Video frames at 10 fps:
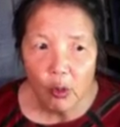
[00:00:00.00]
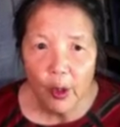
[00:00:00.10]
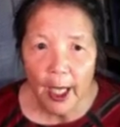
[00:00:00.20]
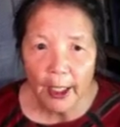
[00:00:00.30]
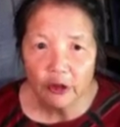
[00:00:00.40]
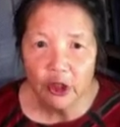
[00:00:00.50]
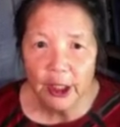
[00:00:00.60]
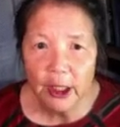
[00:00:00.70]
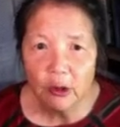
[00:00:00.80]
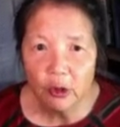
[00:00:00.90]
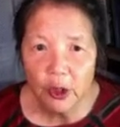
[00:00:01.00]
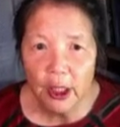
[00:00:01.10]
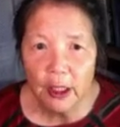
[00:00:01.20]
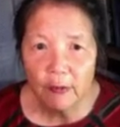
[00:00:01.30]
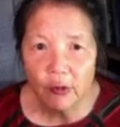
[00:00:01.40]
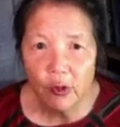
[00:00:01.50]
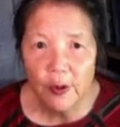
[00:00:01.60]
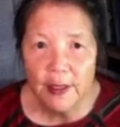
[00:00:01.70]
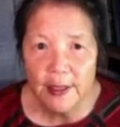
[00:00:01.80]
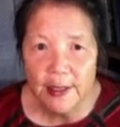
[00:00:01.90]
we're actually looking for this